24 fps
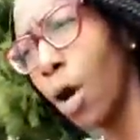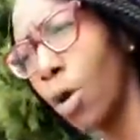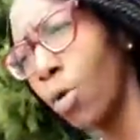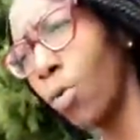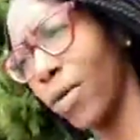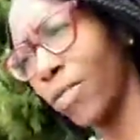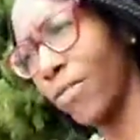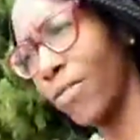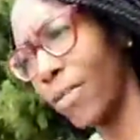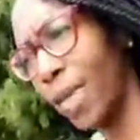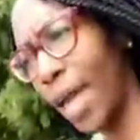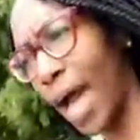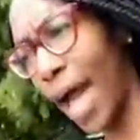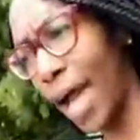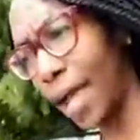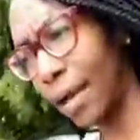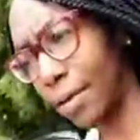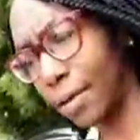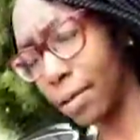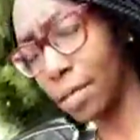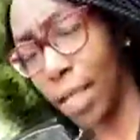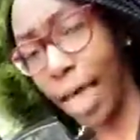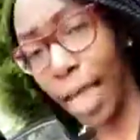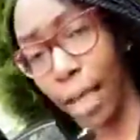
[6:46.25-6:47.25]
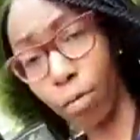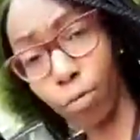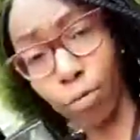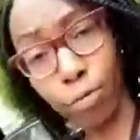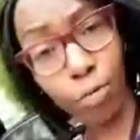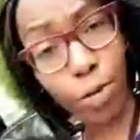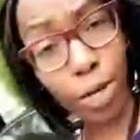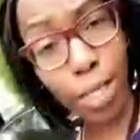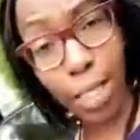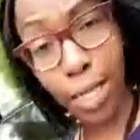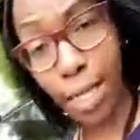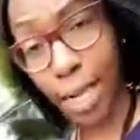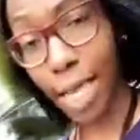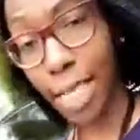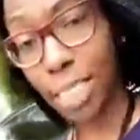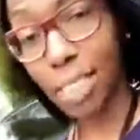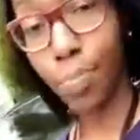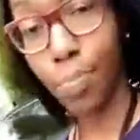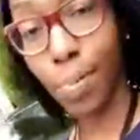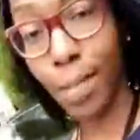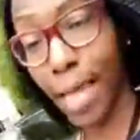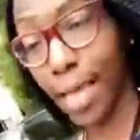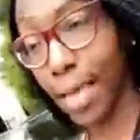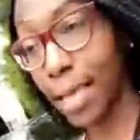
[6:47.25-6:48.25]
We've gotten like really nice
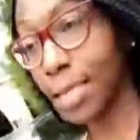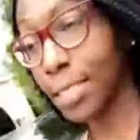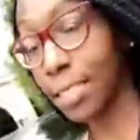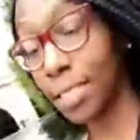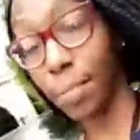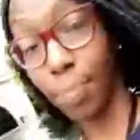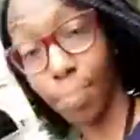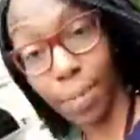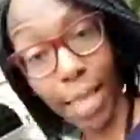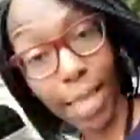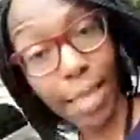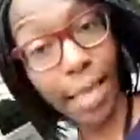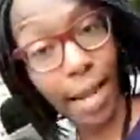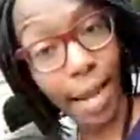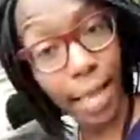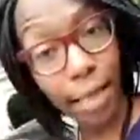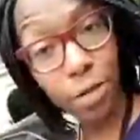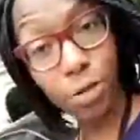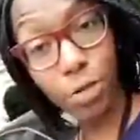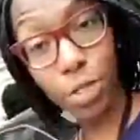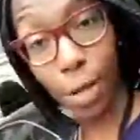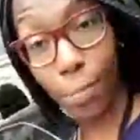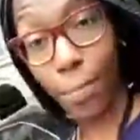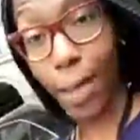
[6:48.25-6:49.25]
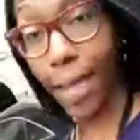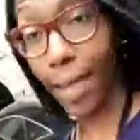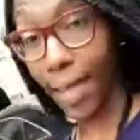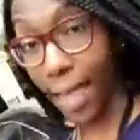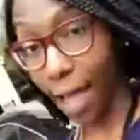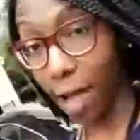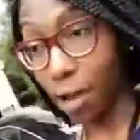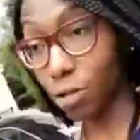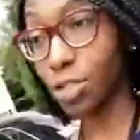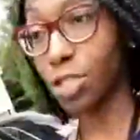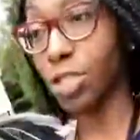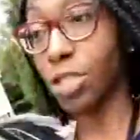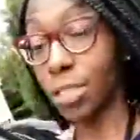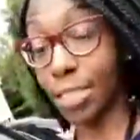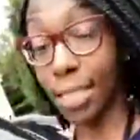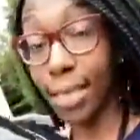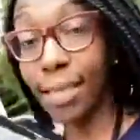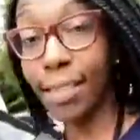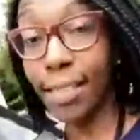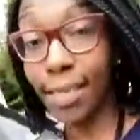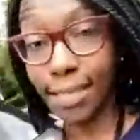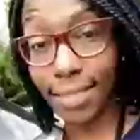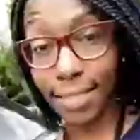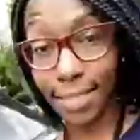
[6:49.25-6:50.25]
blankets. The blanket I use on my couch
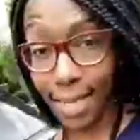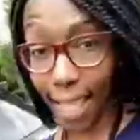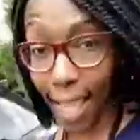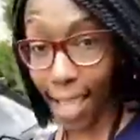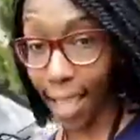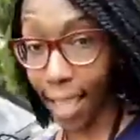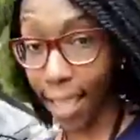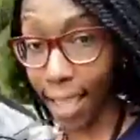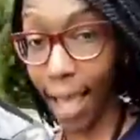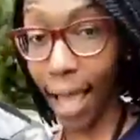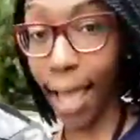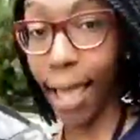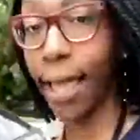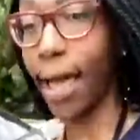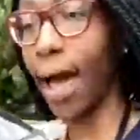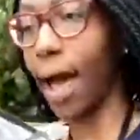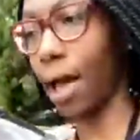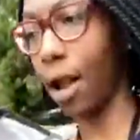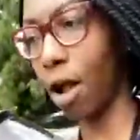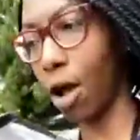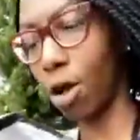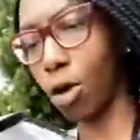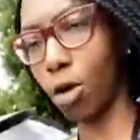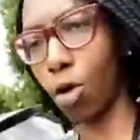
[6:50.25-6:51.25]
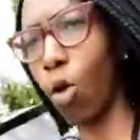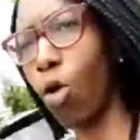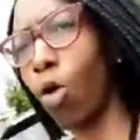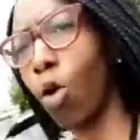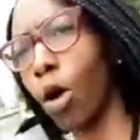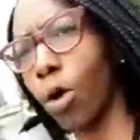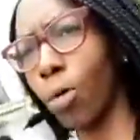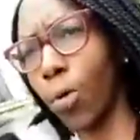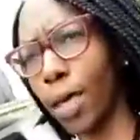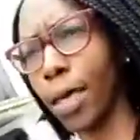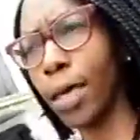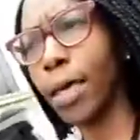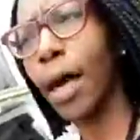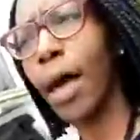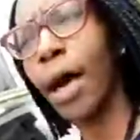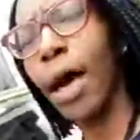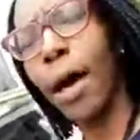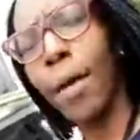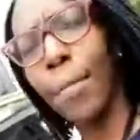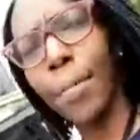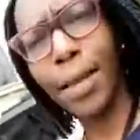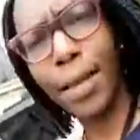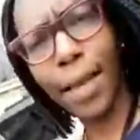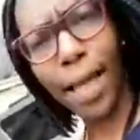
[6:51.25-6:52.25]
to this day I got on Core Week.
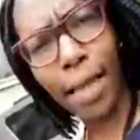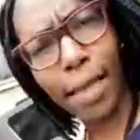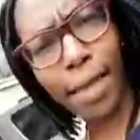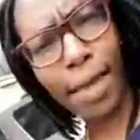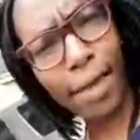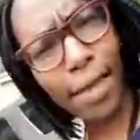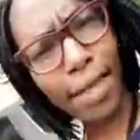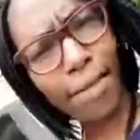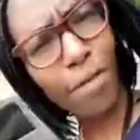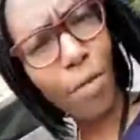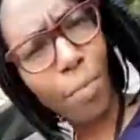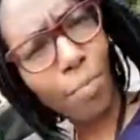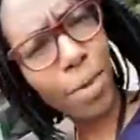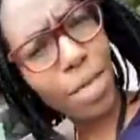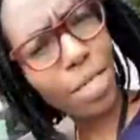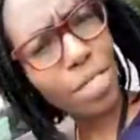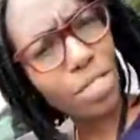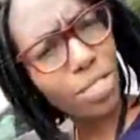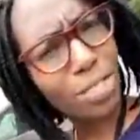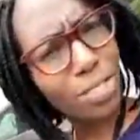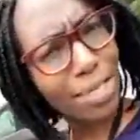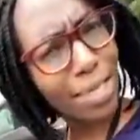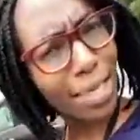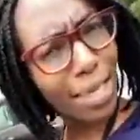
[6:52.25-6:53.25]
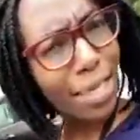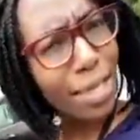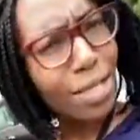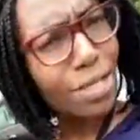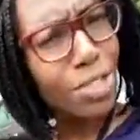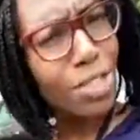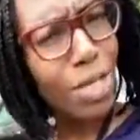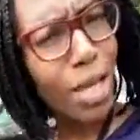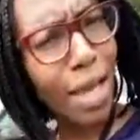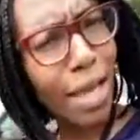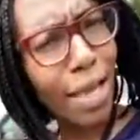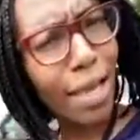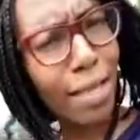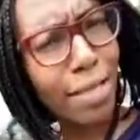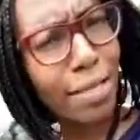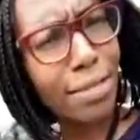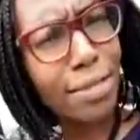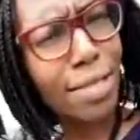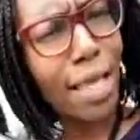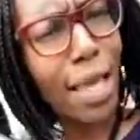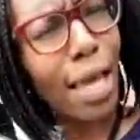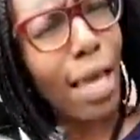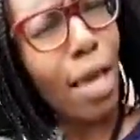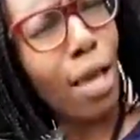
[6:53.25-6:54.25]
But now y'all giving bitches
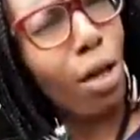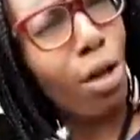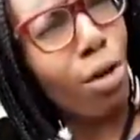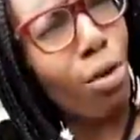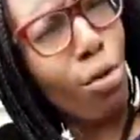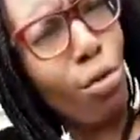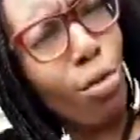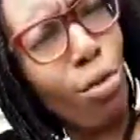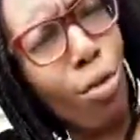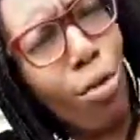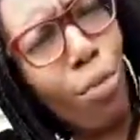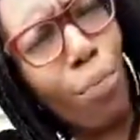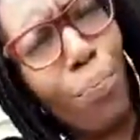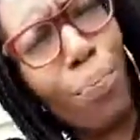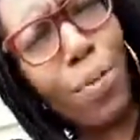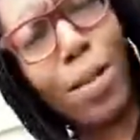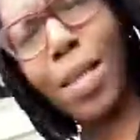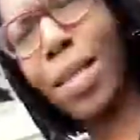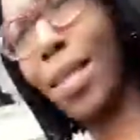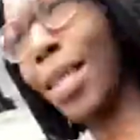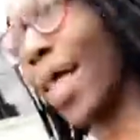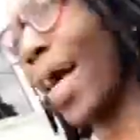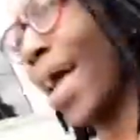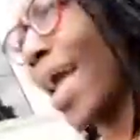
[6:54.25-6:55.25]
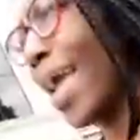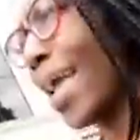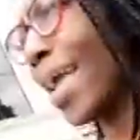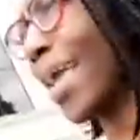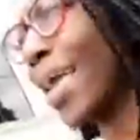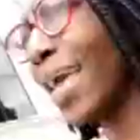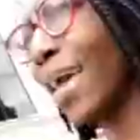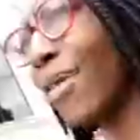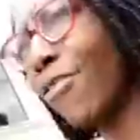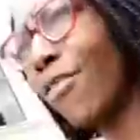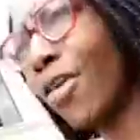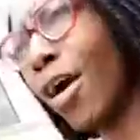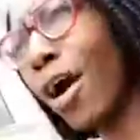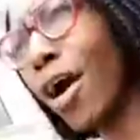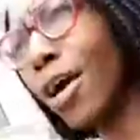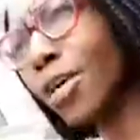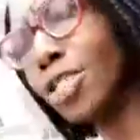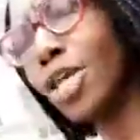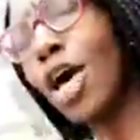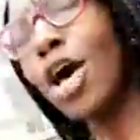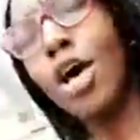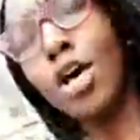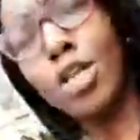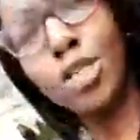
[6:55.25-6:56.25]
keychains and Google Play gift
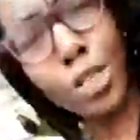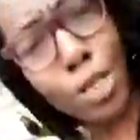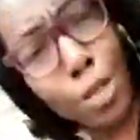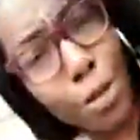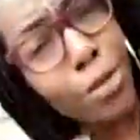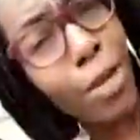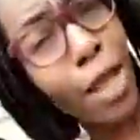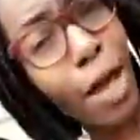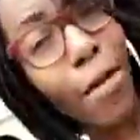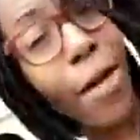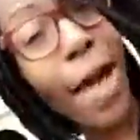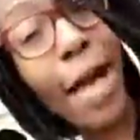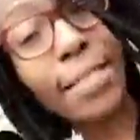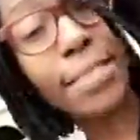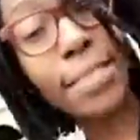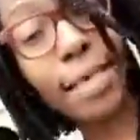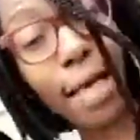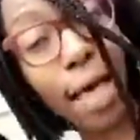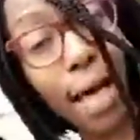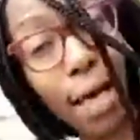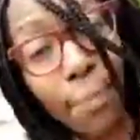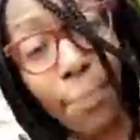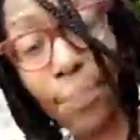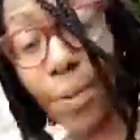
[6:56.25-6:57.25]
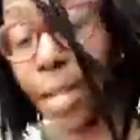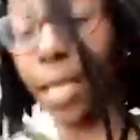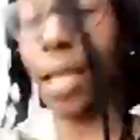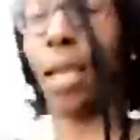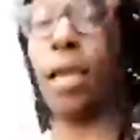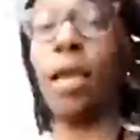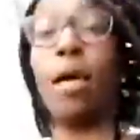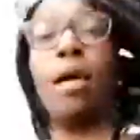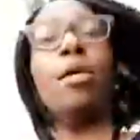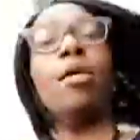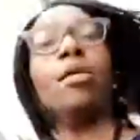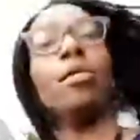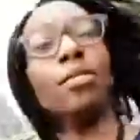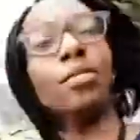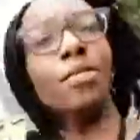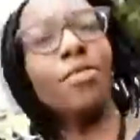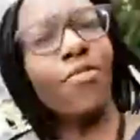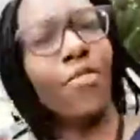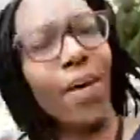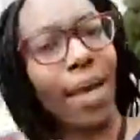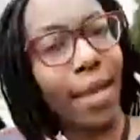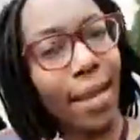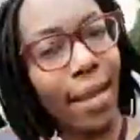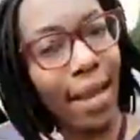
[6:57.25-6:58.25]
cards. Do you know as a company,
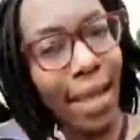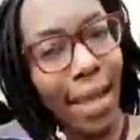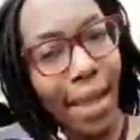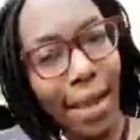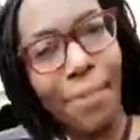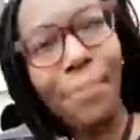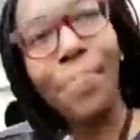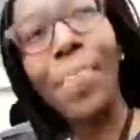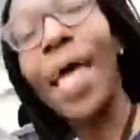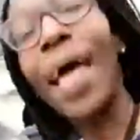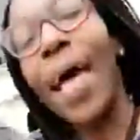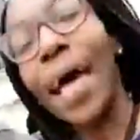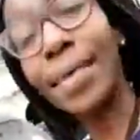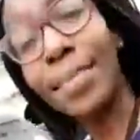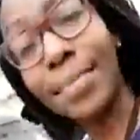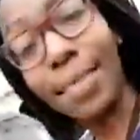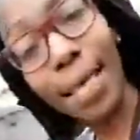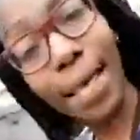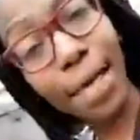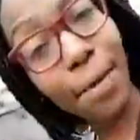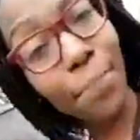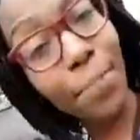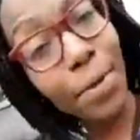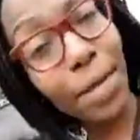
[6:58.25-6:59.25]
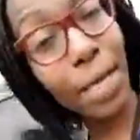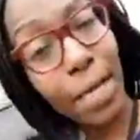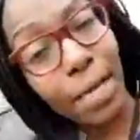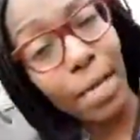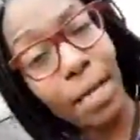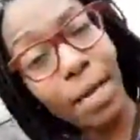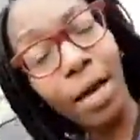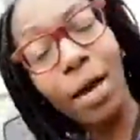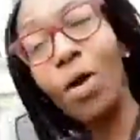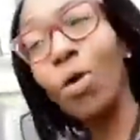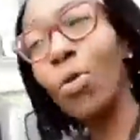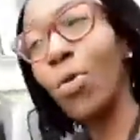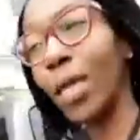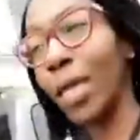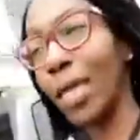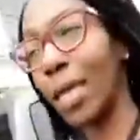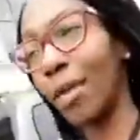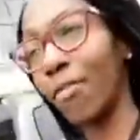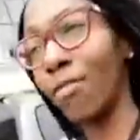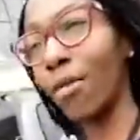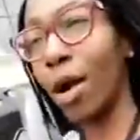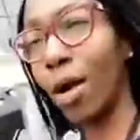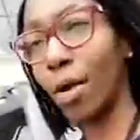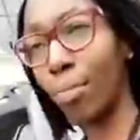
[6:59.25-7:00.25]
fucking hair. As a company, we
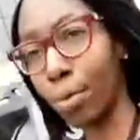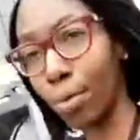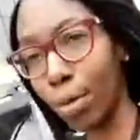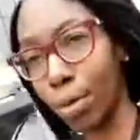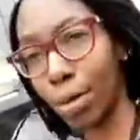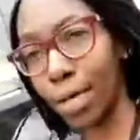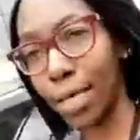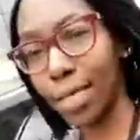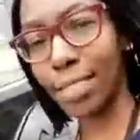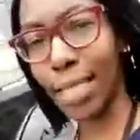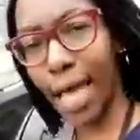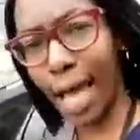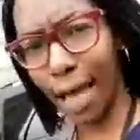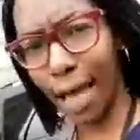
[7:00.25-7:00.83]
give our employees